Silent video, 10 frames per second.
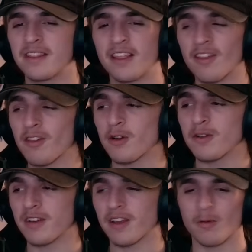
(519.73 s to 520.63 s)
This is
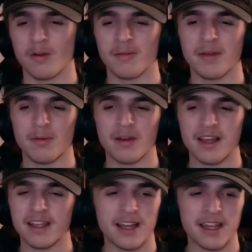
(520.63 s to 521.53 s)
totally gonna work, by the way.
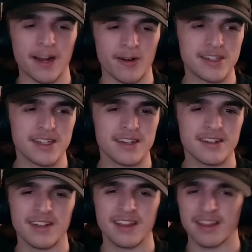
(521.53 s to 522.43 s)
I guarantee it.
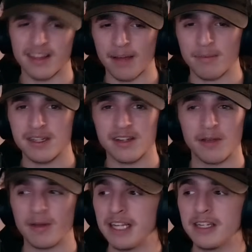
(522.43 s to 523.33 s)
Like, I'm telling
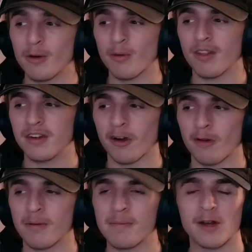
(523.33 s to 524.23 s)
you, he knows
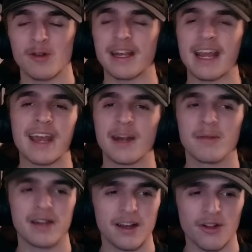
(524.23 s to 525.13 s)
Darwin better than
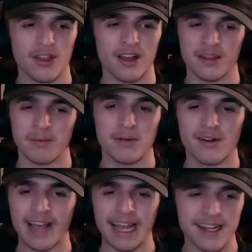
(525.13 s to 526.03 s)
anybody else on the
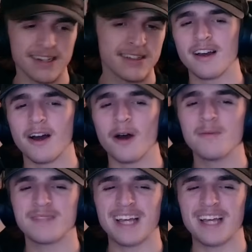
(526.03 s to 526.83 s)
planet. Oh.